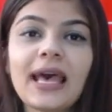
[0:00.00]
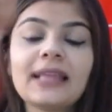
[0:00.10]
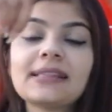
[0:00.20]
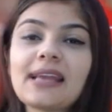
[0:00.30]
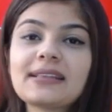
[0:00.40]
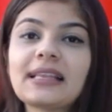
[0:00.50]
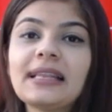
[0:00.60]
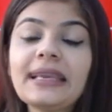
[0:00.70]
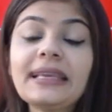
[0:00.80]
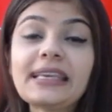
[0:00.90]
There is a
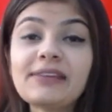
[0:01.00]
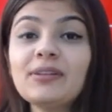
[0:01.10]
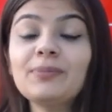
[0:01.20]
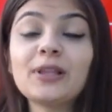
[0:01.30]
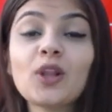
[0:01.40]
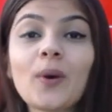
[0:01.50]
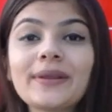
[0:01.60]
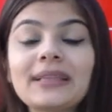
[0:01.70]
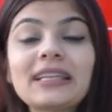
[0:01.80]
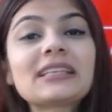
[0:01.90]
link given below
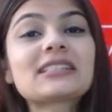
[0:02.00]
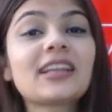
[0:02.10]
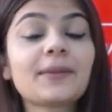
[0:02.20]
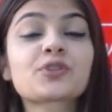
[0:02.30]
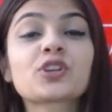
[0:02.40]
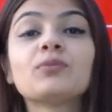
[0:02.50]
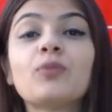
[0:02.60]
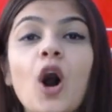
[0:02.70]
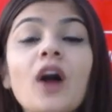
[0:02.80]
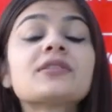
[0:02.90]
in the description
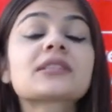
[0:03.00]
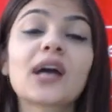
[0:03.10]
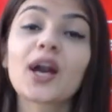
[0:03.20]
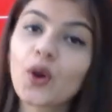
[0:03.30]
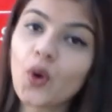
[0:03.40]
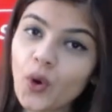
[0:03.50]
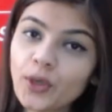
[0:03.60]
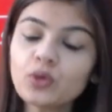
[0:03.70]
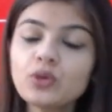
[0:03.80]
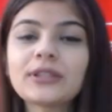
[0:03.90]
box. Go
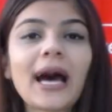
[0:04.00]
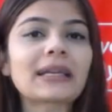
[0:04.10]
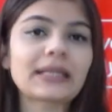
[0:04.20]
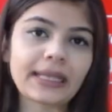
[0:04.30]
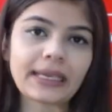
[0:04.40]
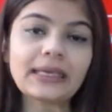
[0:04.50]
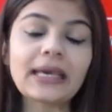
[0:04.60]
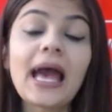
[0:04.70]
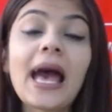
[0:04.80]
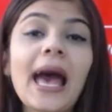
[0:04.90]
to that link
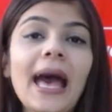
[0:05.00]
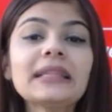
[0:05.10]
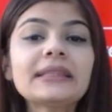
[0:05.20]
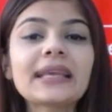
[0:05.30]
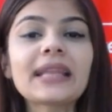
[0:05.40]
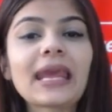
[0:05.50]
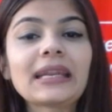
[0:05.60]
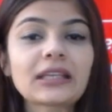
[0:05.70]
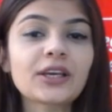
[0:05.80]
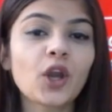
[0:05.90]
and then
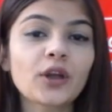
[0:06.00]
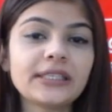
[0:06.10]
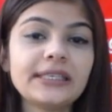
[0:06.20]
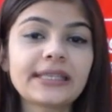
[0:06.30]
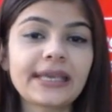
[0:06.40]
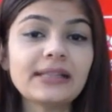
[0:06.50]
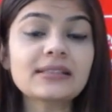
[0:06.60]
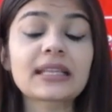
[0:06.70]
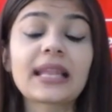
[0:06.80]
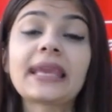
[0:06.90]
enter your
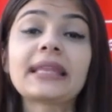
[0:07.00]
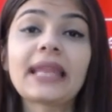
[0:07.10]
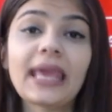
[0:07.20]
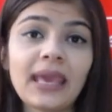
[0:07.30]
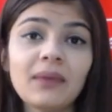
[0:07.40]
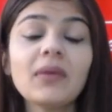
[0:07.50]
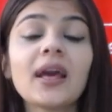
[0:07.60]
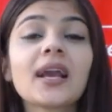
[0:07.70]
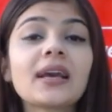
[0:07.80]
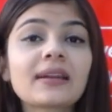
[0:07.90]
details like name,
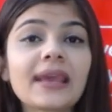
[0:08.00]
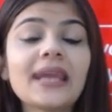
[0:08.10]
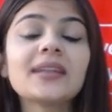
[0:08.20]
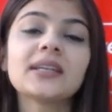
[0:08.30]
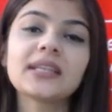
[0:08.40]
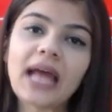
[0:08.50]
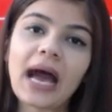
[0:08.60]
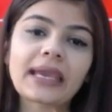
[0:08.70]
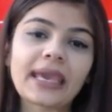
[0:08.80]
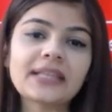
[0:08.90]
grade,
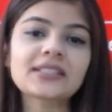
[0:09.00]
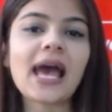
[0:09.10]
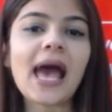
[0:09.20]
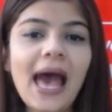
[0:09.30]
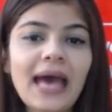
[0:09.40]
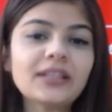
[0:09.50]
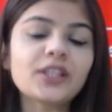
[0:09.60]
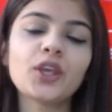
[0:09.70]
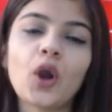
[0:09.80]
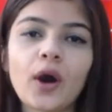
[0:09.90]
target, and
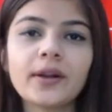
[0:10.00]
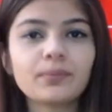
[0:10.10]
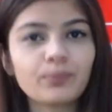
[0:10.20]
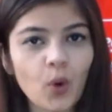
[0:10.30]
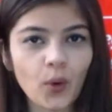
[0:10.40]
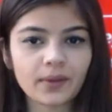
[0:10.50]
your board.